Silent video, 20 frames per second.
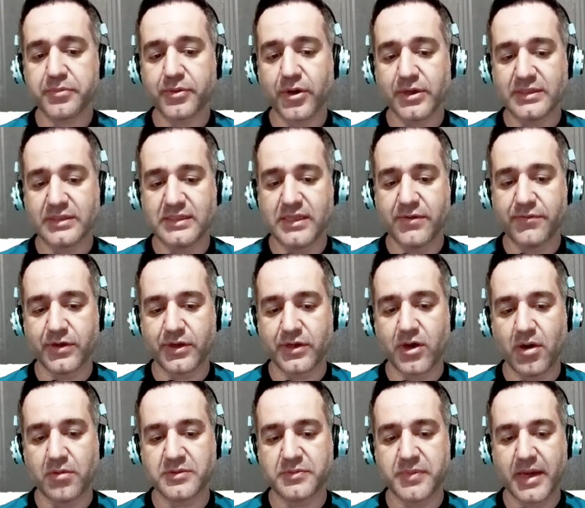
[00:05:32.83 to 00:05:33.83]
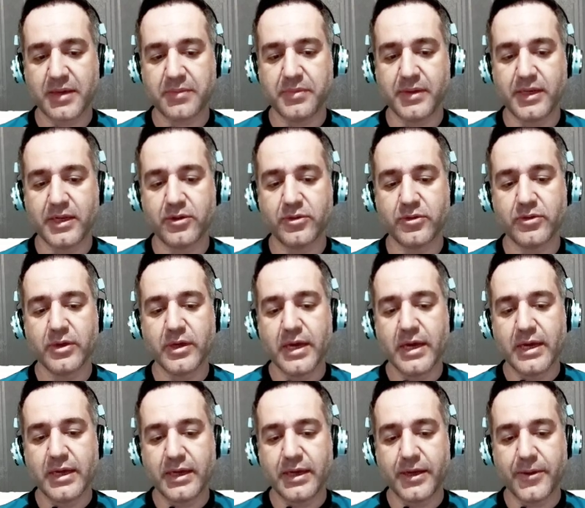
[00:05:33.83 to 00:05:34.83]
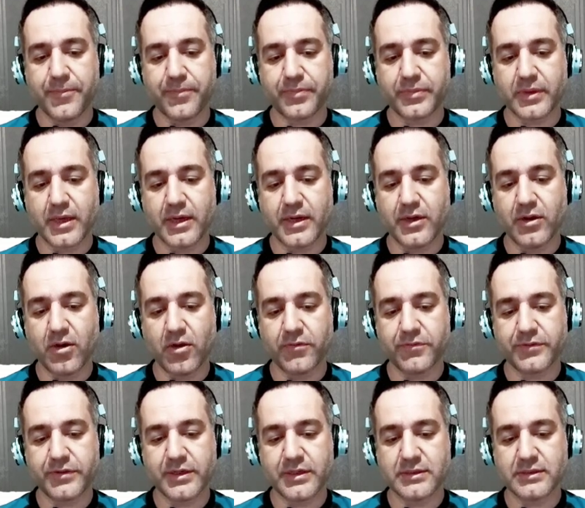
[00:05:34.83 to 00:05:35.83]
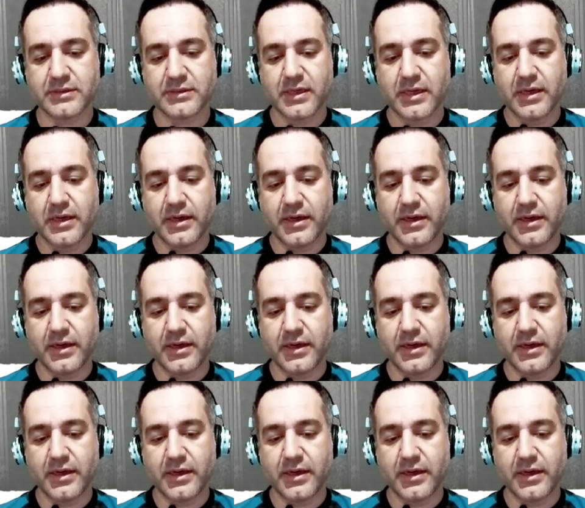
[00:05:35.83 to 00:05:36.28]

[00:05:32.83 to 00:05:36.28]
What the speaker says: price never comes back below any of these